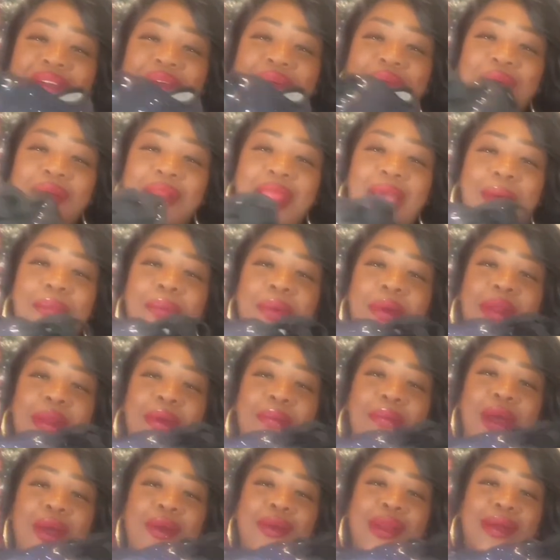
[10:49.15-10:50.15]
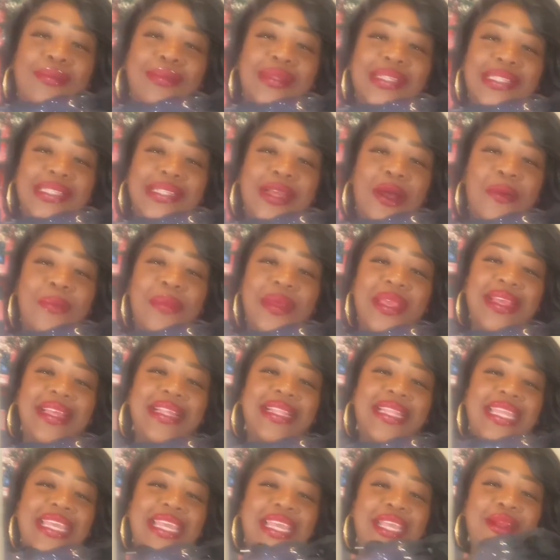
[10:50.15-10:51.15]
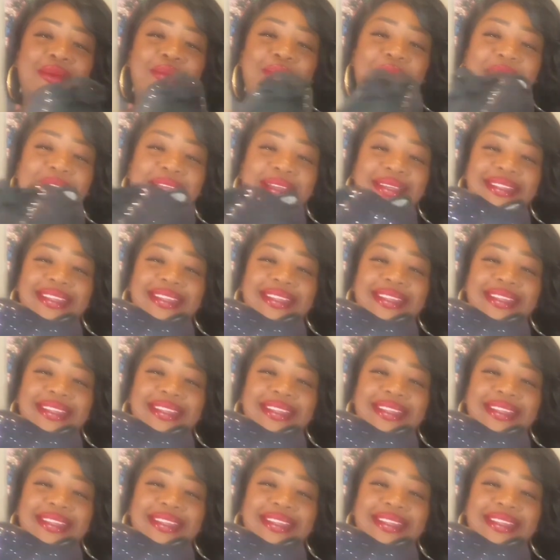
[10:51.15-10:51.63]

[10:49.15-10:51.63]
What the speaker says: When I put them on, I'm just gonna be glittery.